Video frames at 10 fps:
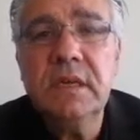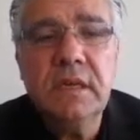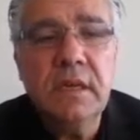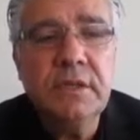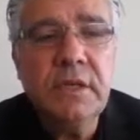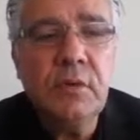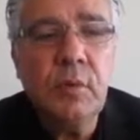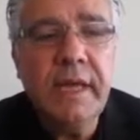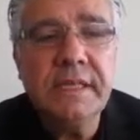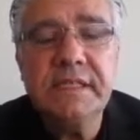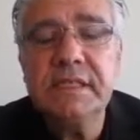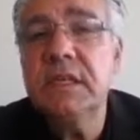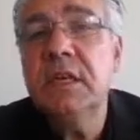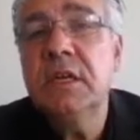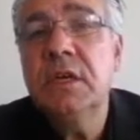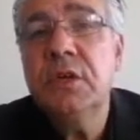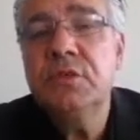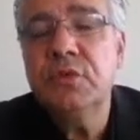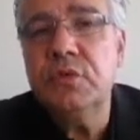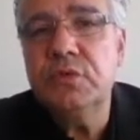Another way is
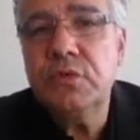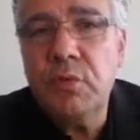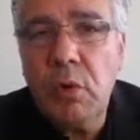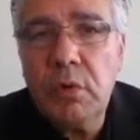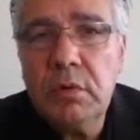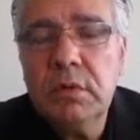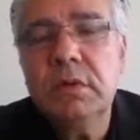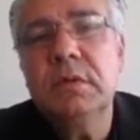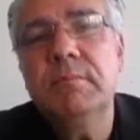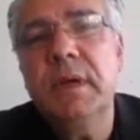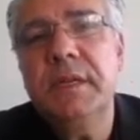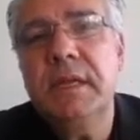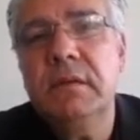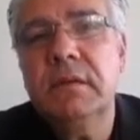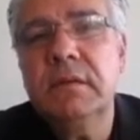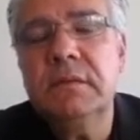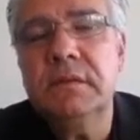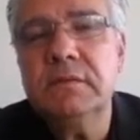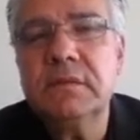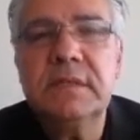to control money,
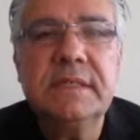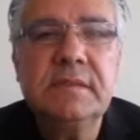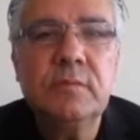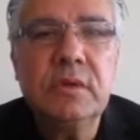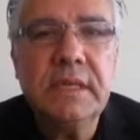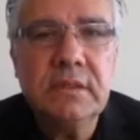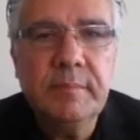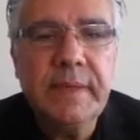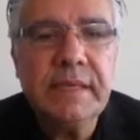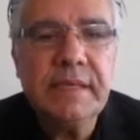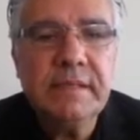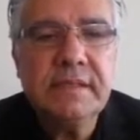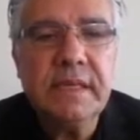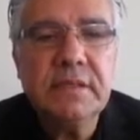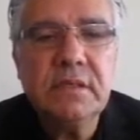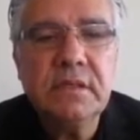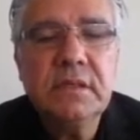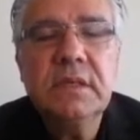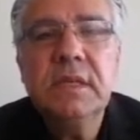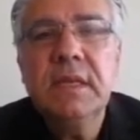so that's more like the banking sector,
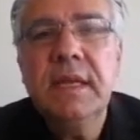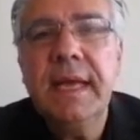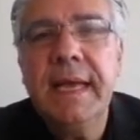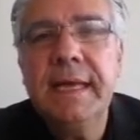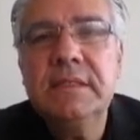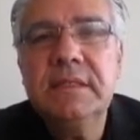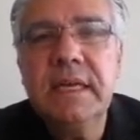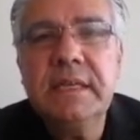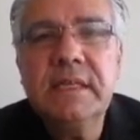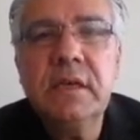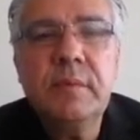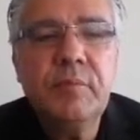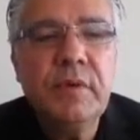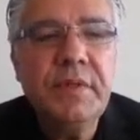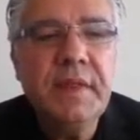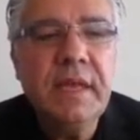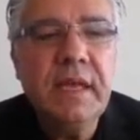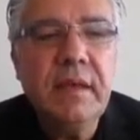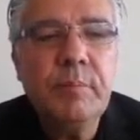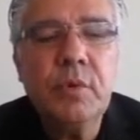and ending up with
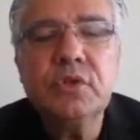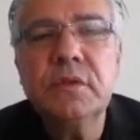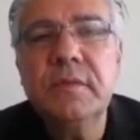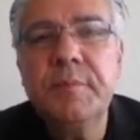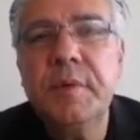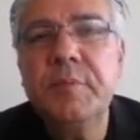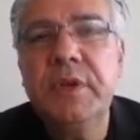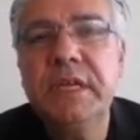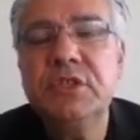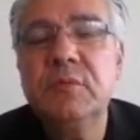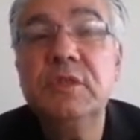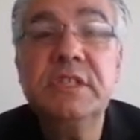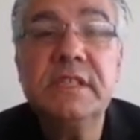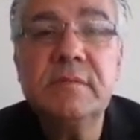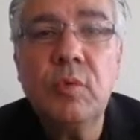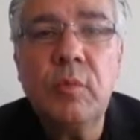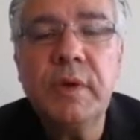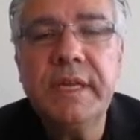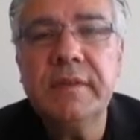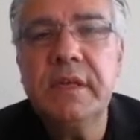a portion of the population which has more
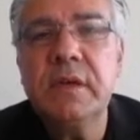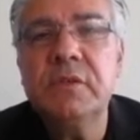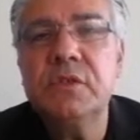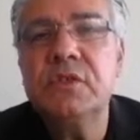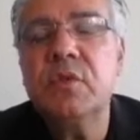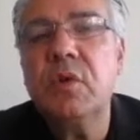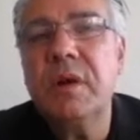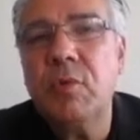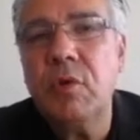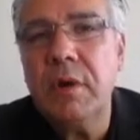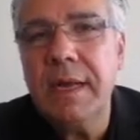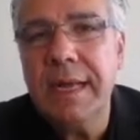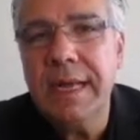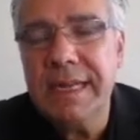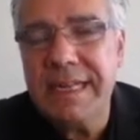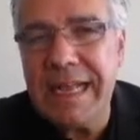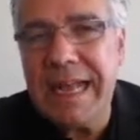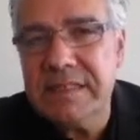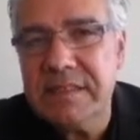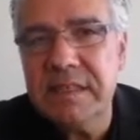money than others, or more
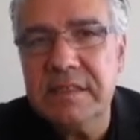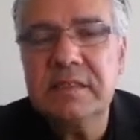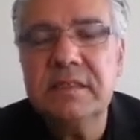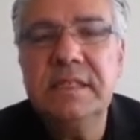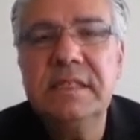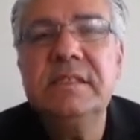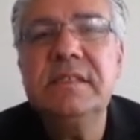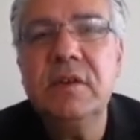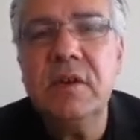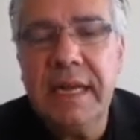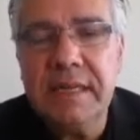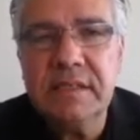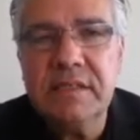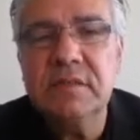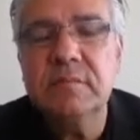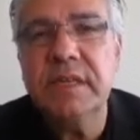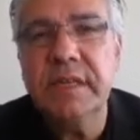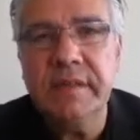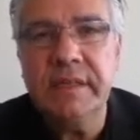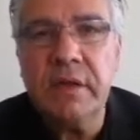easier access to
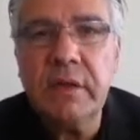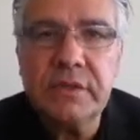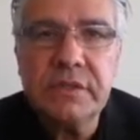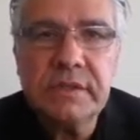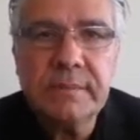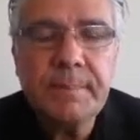money than others.